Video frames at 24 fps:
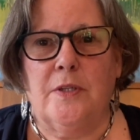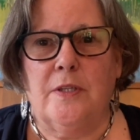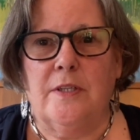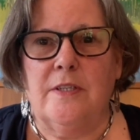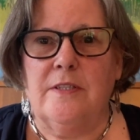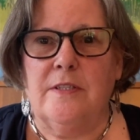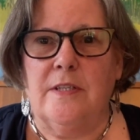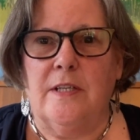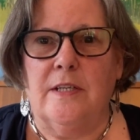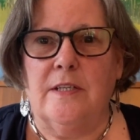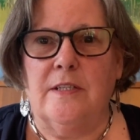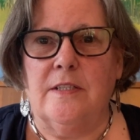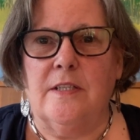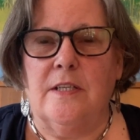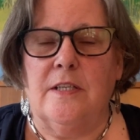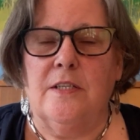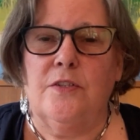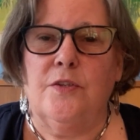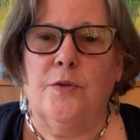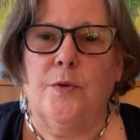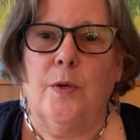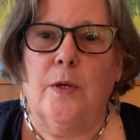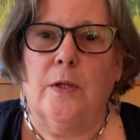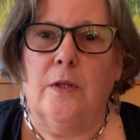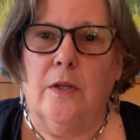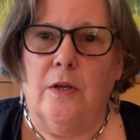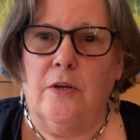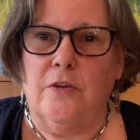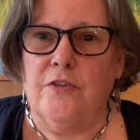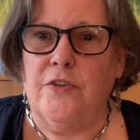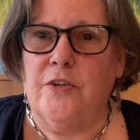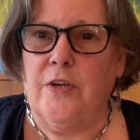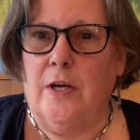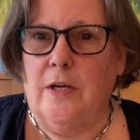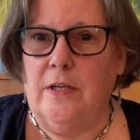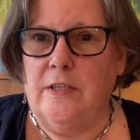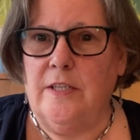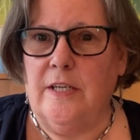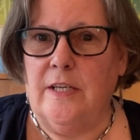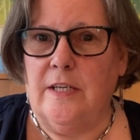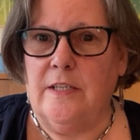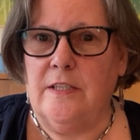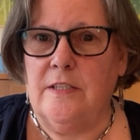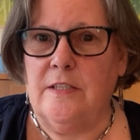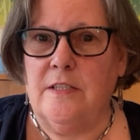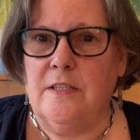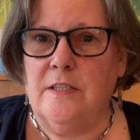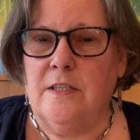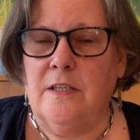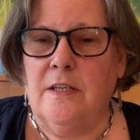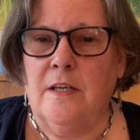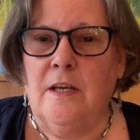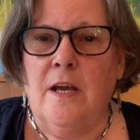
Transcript: these things into a larger context.